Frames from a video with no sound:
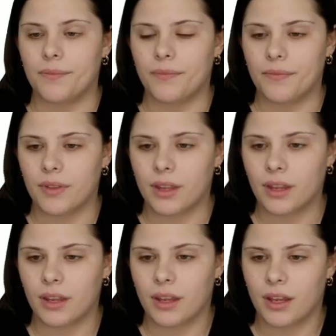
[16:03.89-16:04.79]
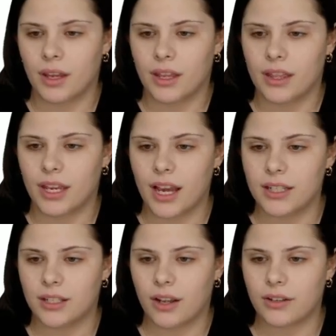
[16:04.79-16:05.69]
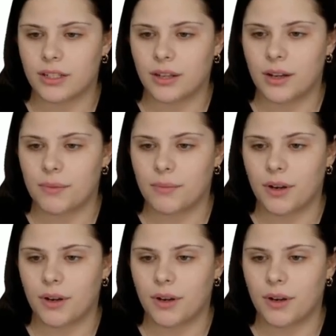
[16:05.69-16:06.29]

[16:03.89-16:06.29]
I think I saw some